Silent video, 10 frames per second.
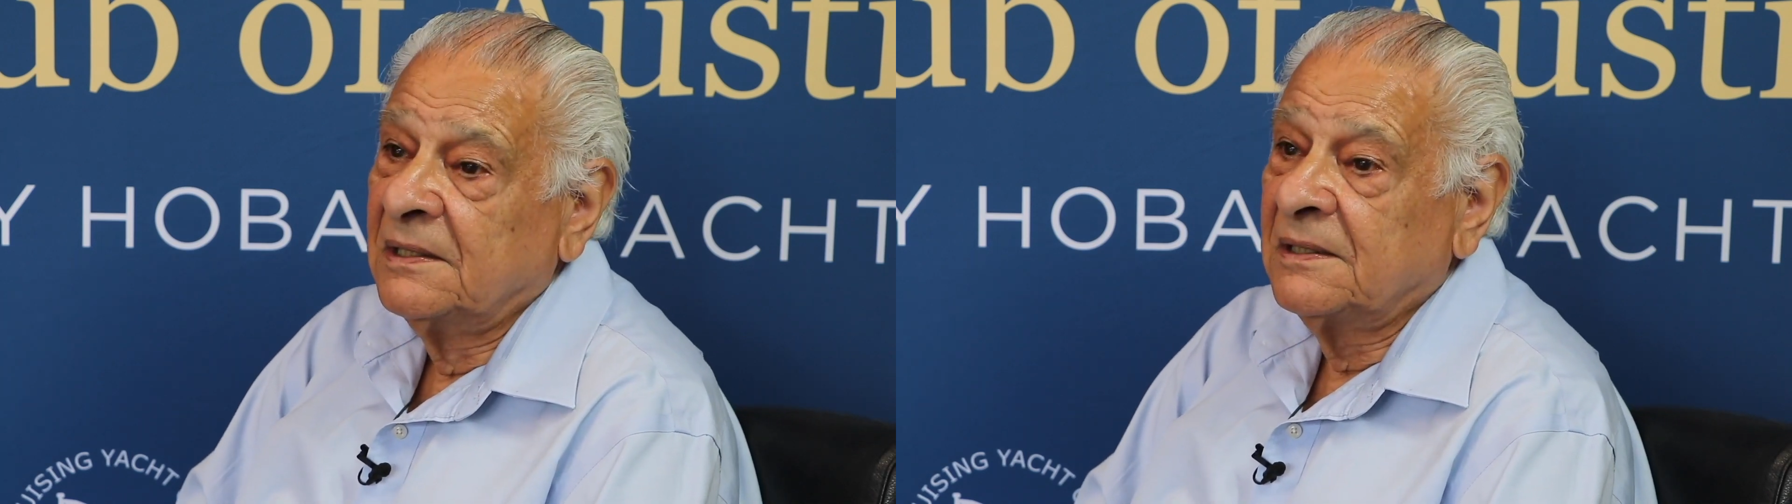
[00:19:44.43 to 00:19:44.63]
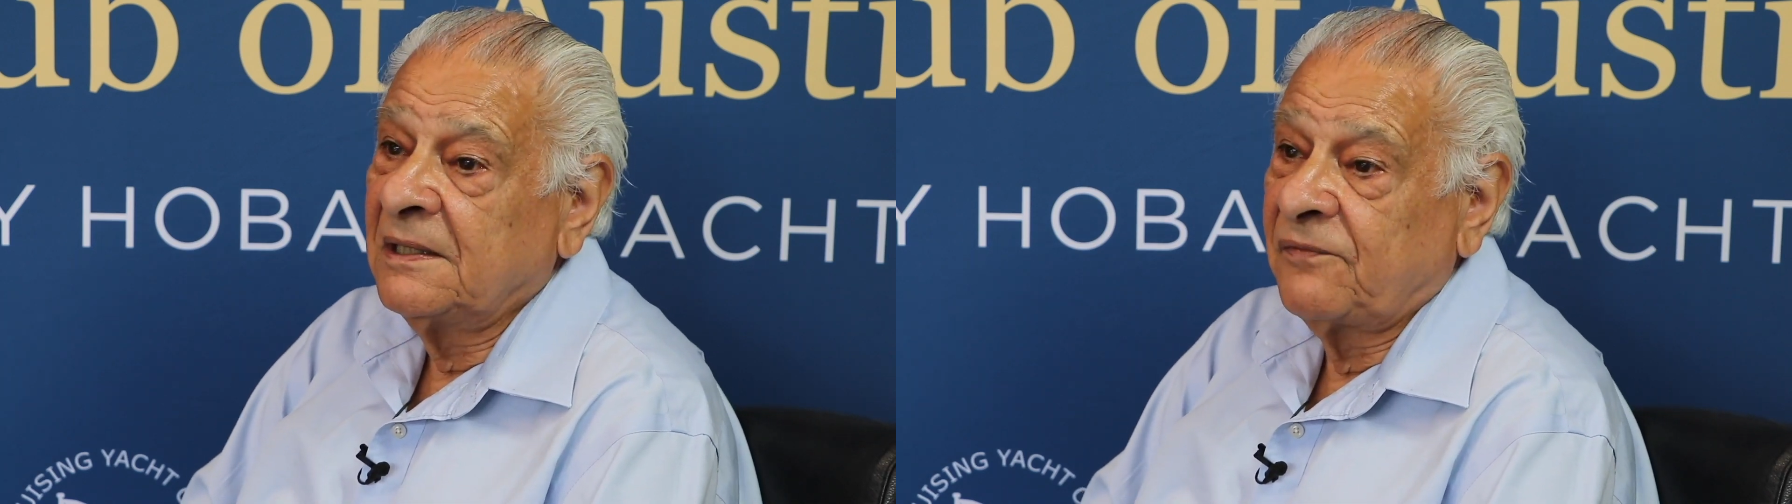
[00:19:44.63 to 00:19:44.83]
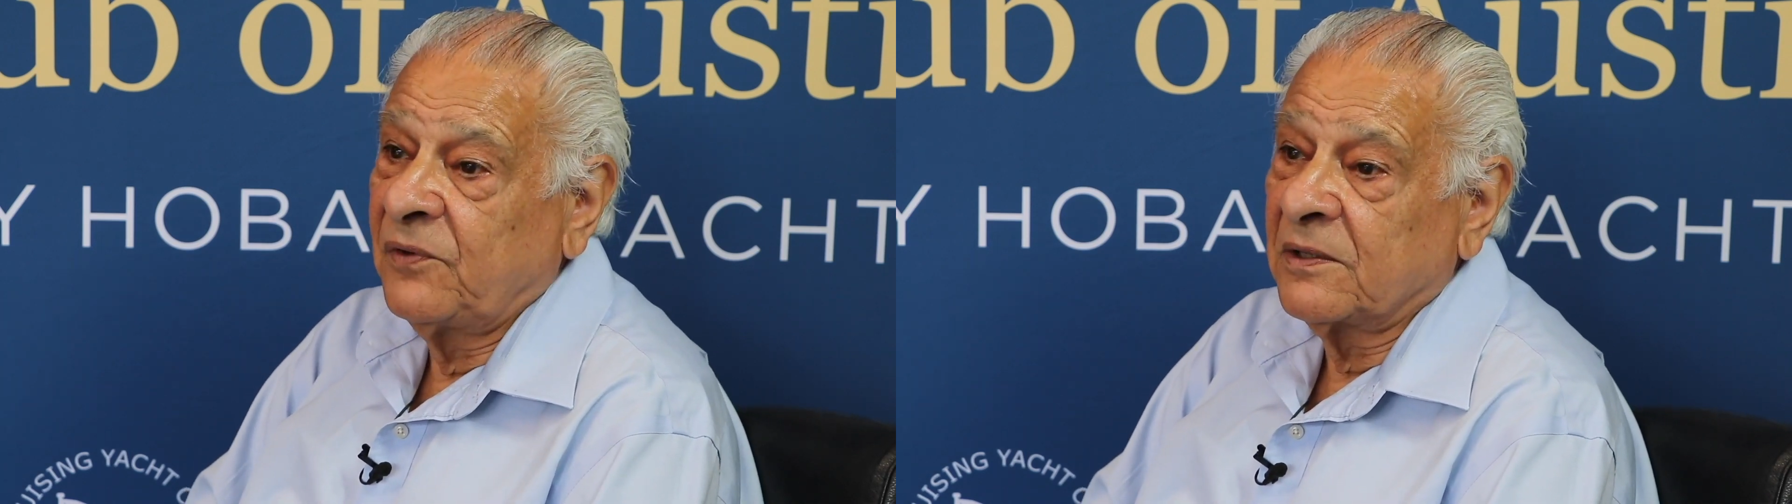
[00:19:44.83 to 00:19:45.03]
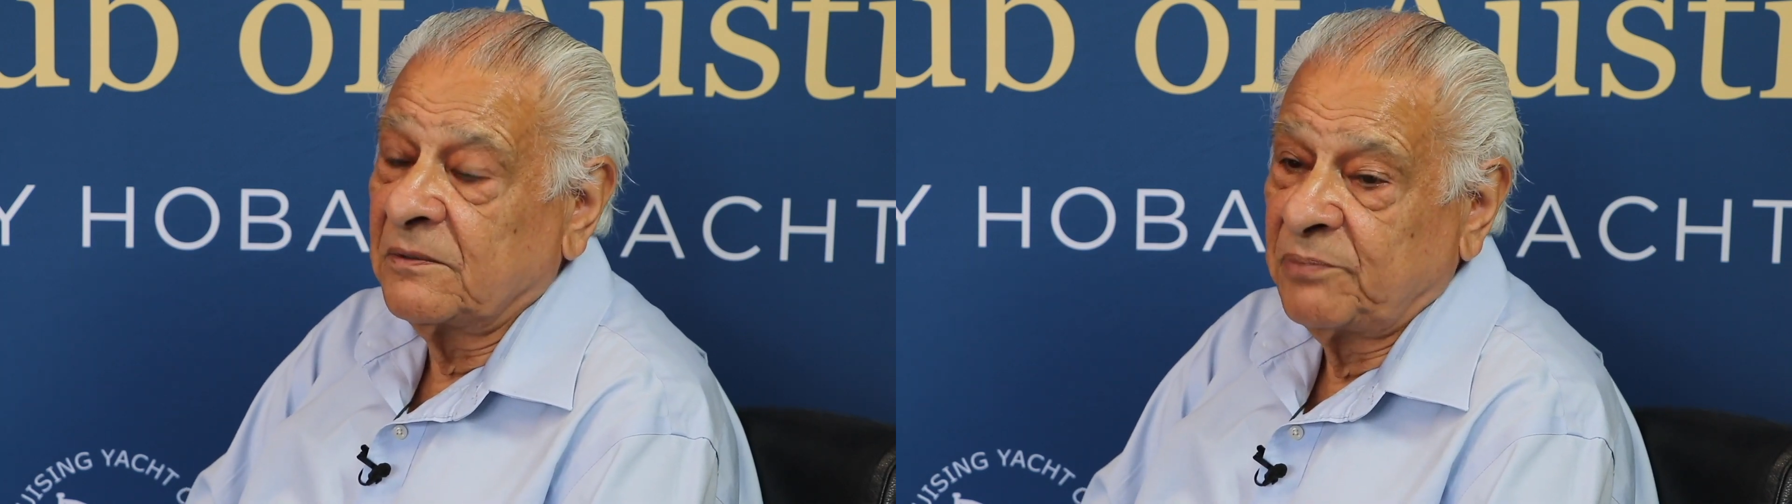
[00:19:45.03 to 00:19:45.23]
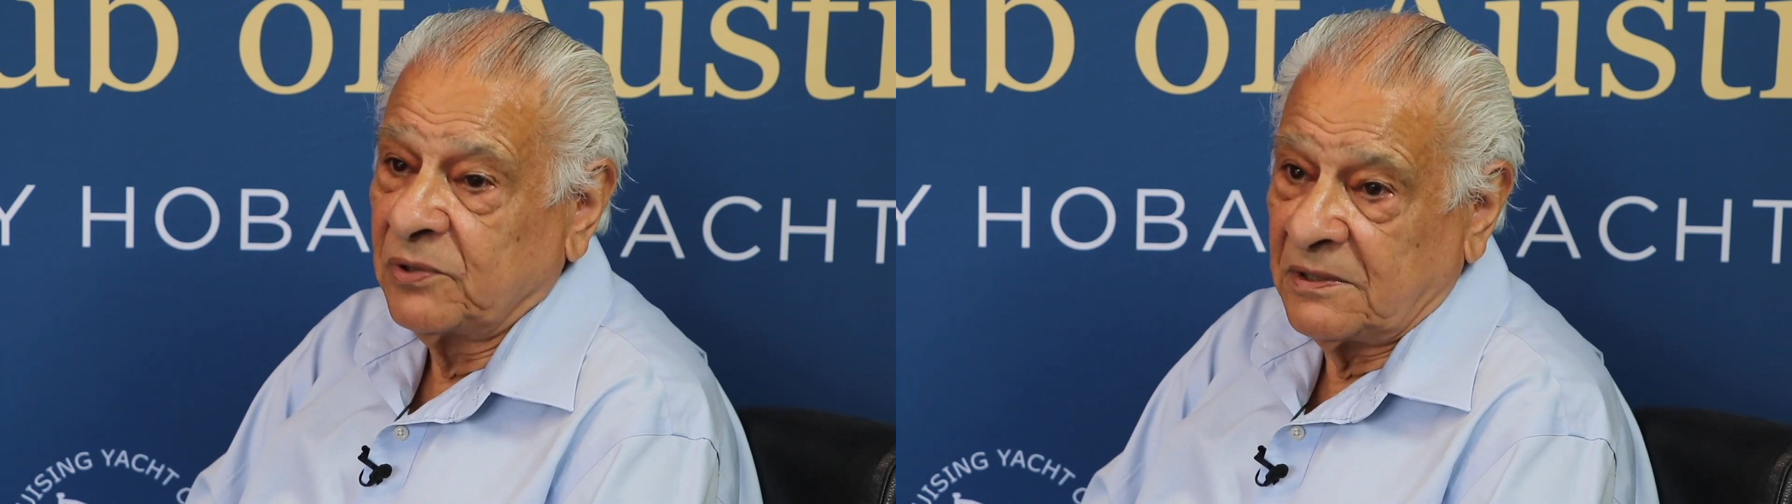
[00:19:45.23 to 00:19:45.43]
that if we
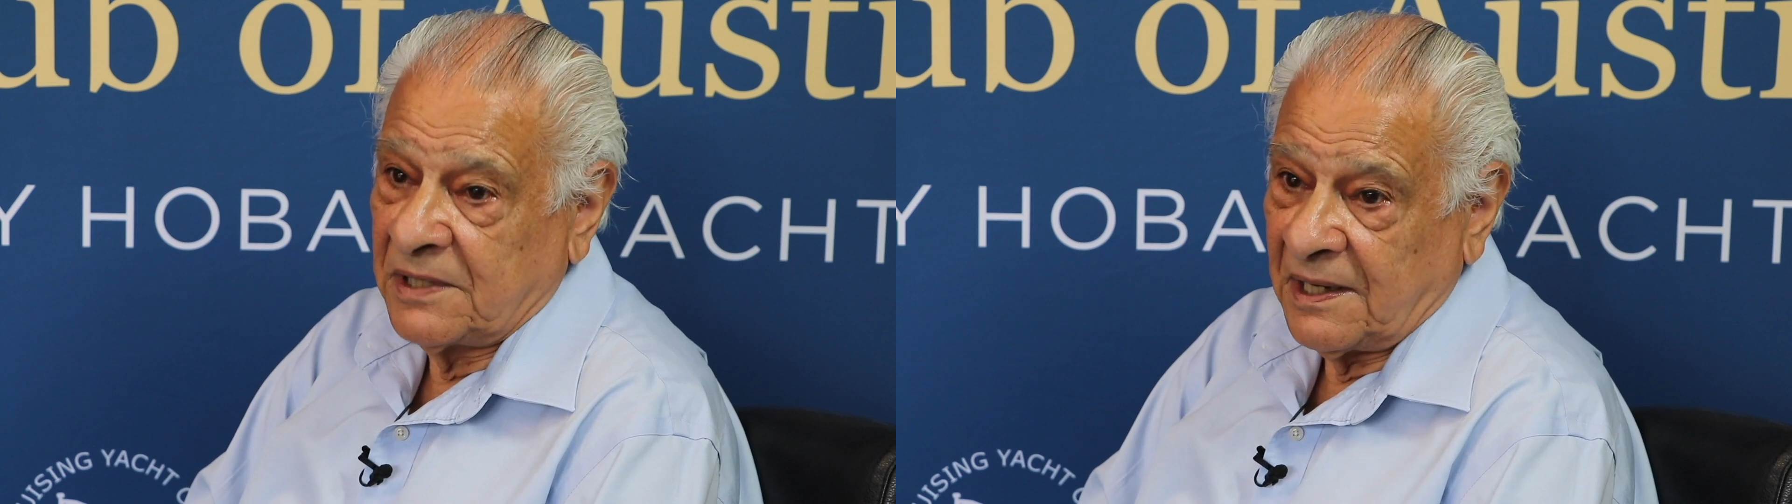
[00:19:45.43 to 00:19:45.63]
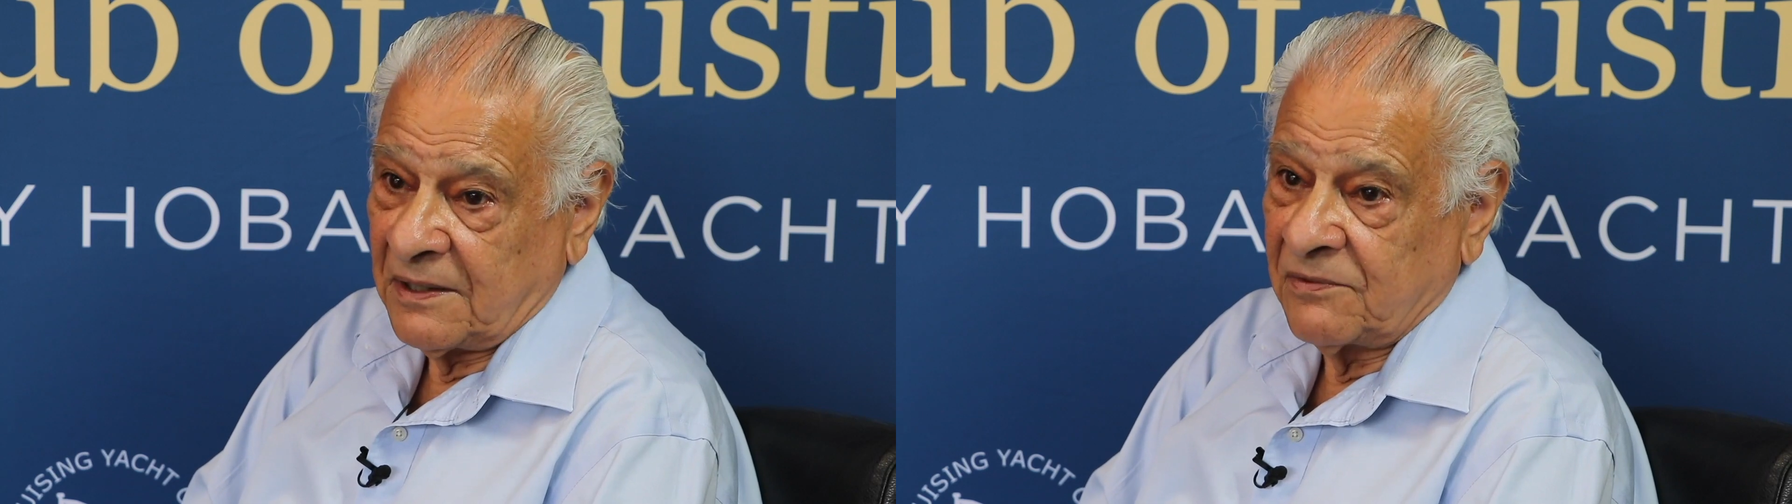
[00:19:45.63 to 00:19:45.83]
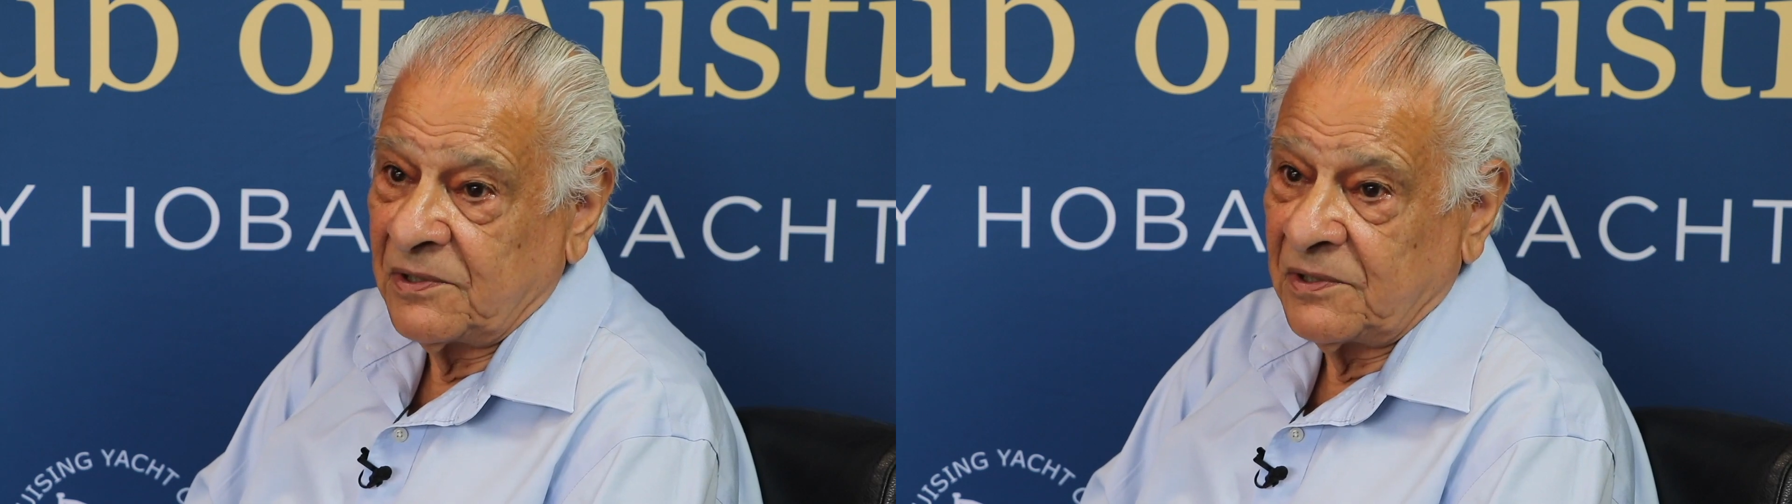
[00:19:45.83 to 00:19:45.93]
could put together